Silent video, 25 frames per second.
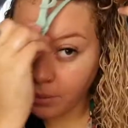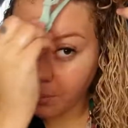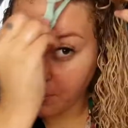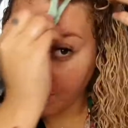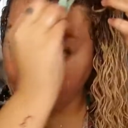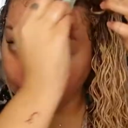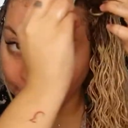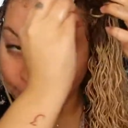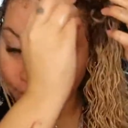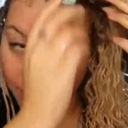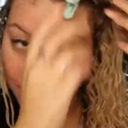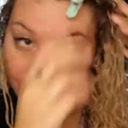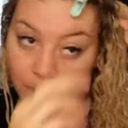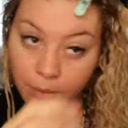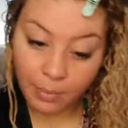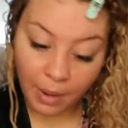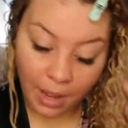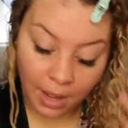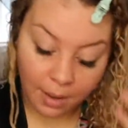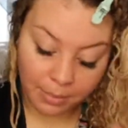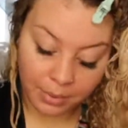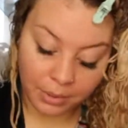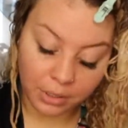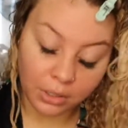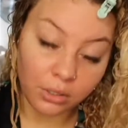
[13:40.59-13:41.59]
my curls
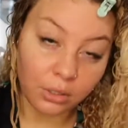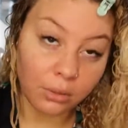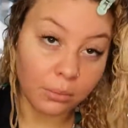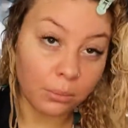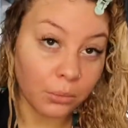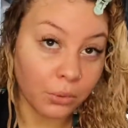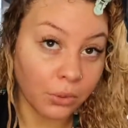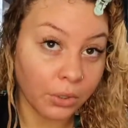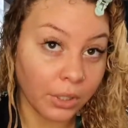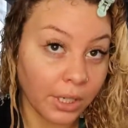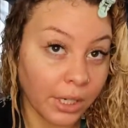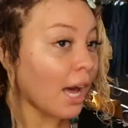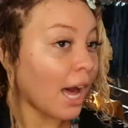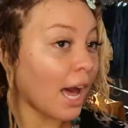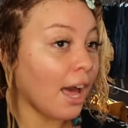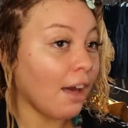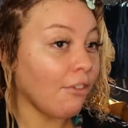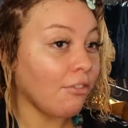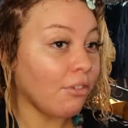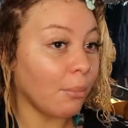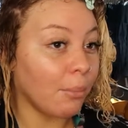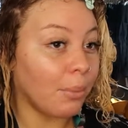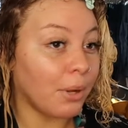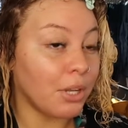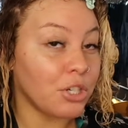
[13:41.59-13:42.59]
pop a little more. I
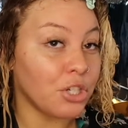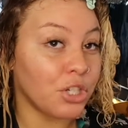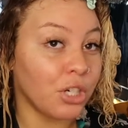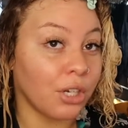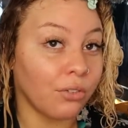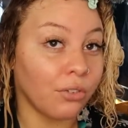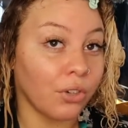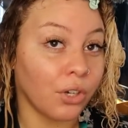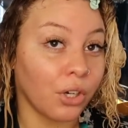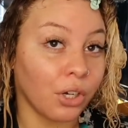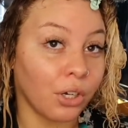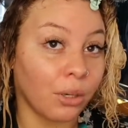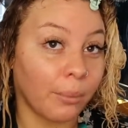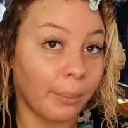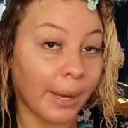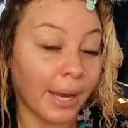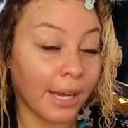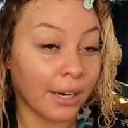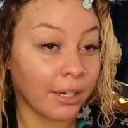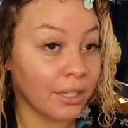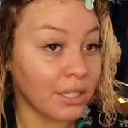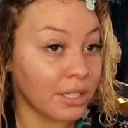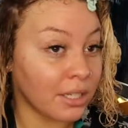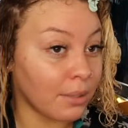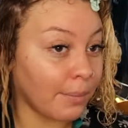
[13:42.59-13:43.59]
have a bunch of different curl
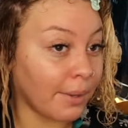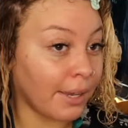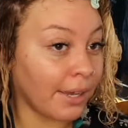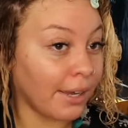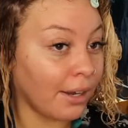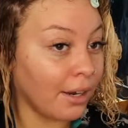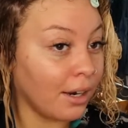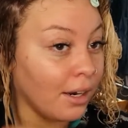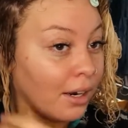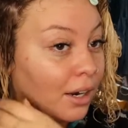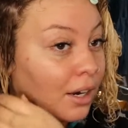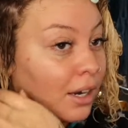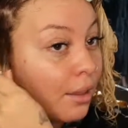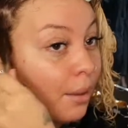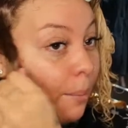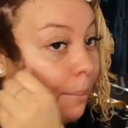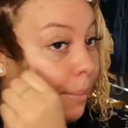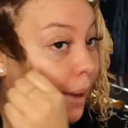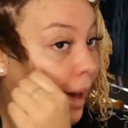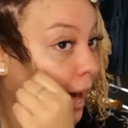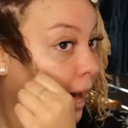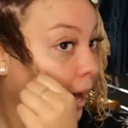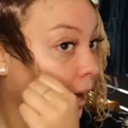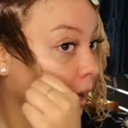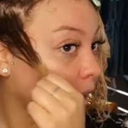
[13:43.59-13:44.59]
patterns in my hair. The
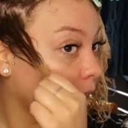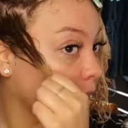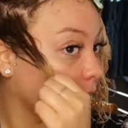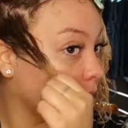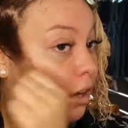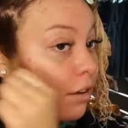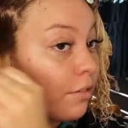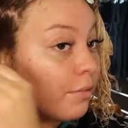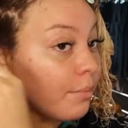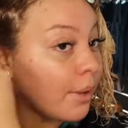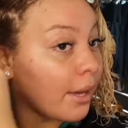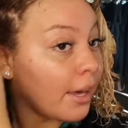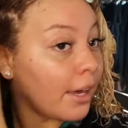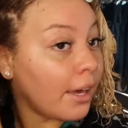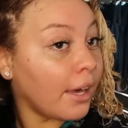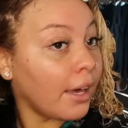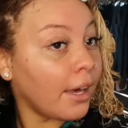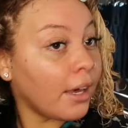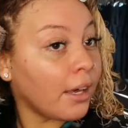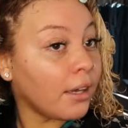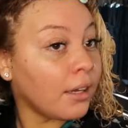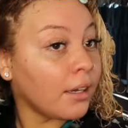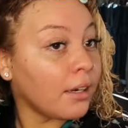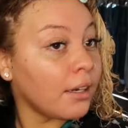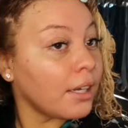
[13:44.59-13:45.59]
back of my
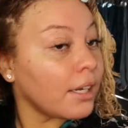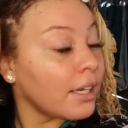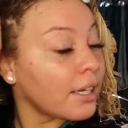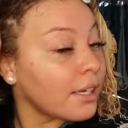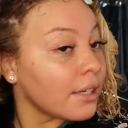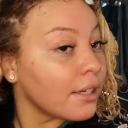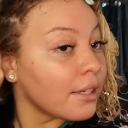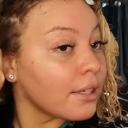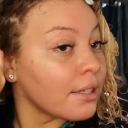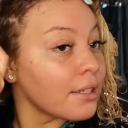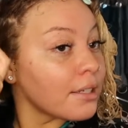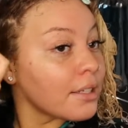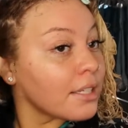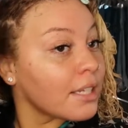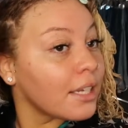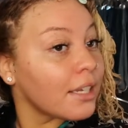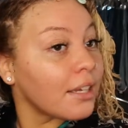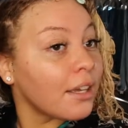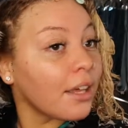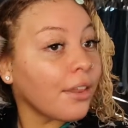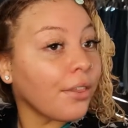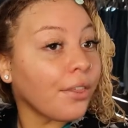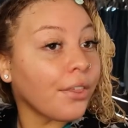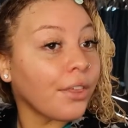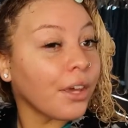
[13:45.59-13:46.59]
head is
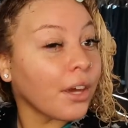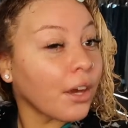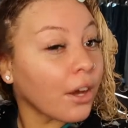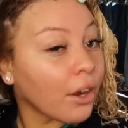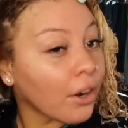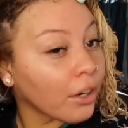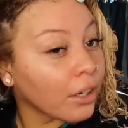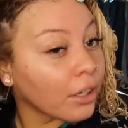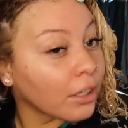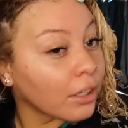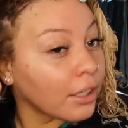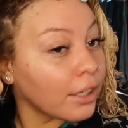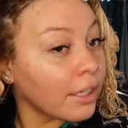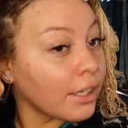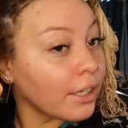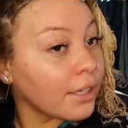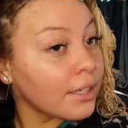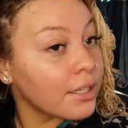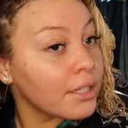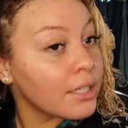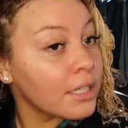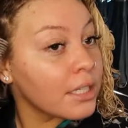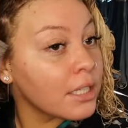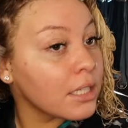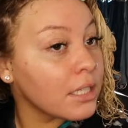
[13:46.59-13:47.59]
the
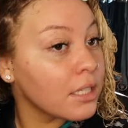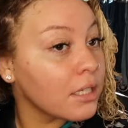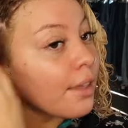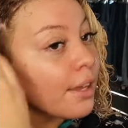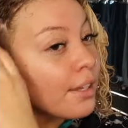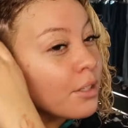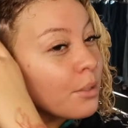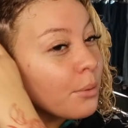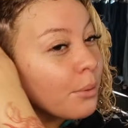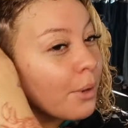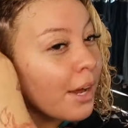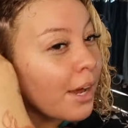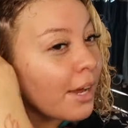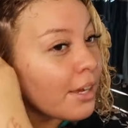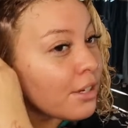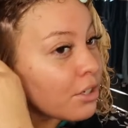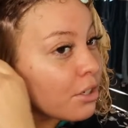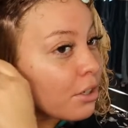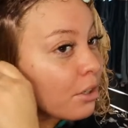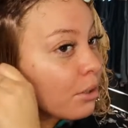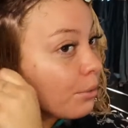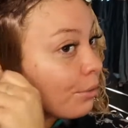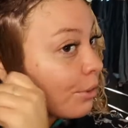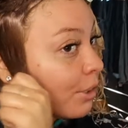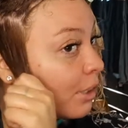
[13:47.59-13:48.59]
curliest. That's why I
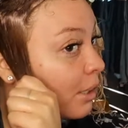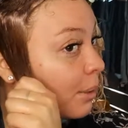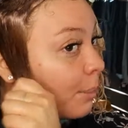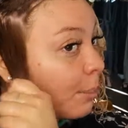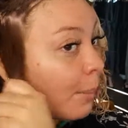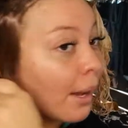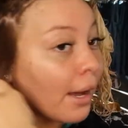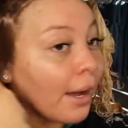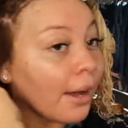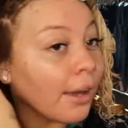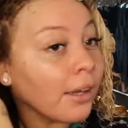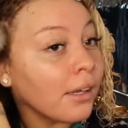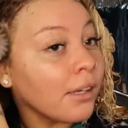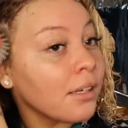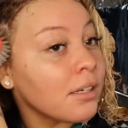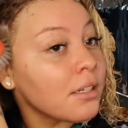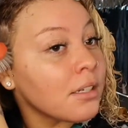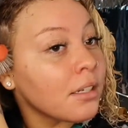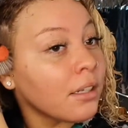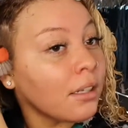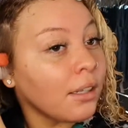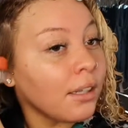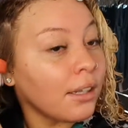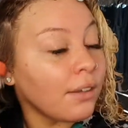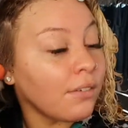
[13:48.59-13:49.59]
don't really mind
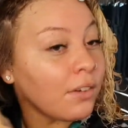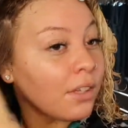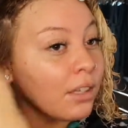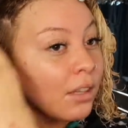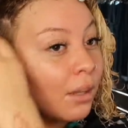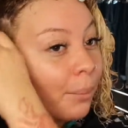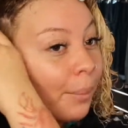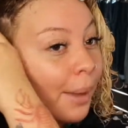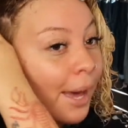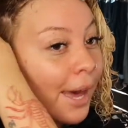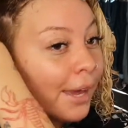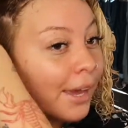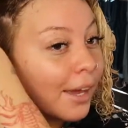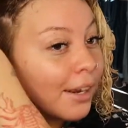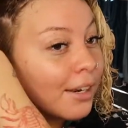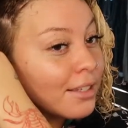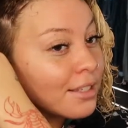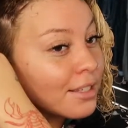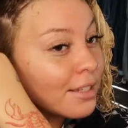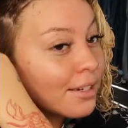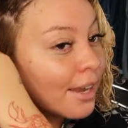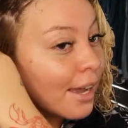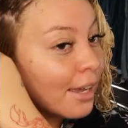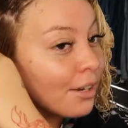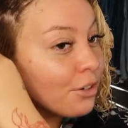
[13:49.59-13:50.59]
leaving the back at
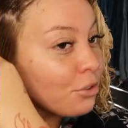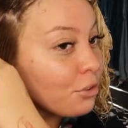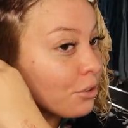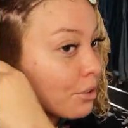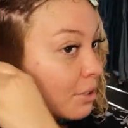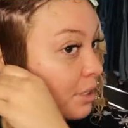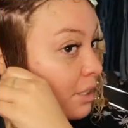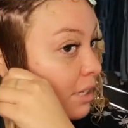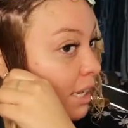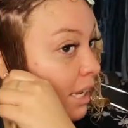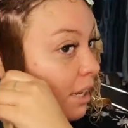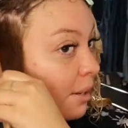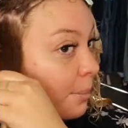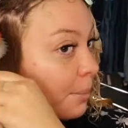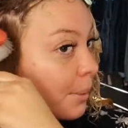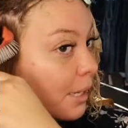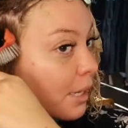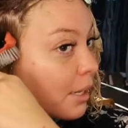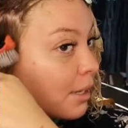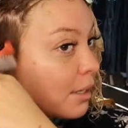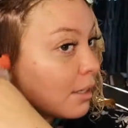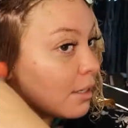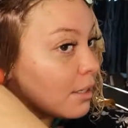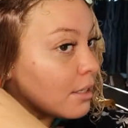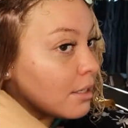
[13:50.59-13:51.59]
its natural state
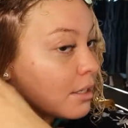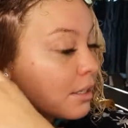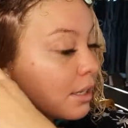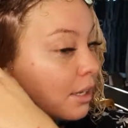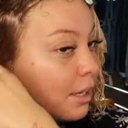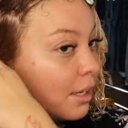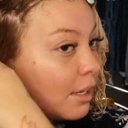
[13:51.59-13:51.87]
because